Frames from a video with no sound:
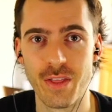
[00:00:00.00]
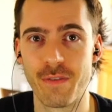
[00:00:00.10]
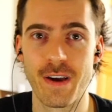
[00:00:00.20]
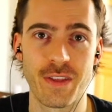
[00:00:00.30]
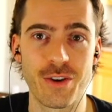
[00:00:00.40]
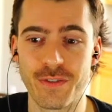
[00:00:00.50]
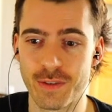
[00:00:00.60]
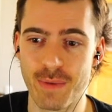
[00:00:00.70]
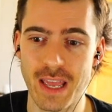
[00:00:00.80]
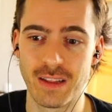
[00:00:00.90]
the fact that you don't have to
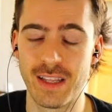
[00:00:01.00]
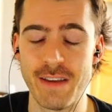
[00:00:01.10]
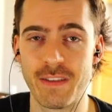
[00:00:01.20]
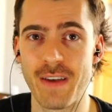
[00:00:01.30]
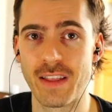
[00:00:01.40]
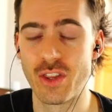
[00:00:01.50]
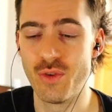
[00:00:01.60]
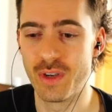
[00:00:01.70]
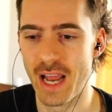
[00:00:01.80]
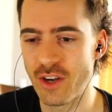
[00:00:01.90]
pay the life, the fact that you
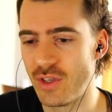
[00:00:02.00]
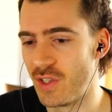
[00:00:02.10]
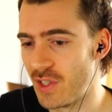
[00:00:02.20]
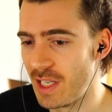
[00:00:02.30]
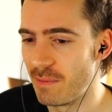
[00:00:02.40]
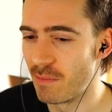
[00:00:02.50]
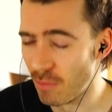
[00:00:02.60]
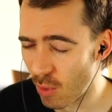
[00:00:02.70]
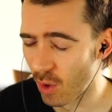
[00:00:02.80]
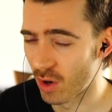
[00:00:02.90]
can actually see
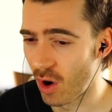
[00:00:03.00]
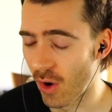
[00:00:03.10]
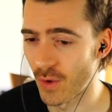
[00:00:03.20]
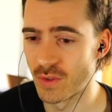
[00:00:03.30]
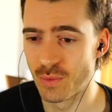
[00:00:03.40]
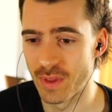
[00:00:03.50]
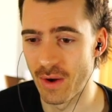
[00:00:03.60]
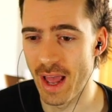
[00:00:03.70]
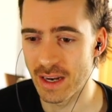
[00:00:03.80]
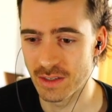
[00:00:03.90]
more cards without
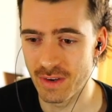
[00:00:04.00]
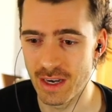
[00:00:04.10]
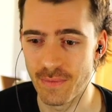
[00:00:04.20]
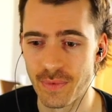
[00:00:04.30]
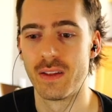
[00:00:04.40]
activating,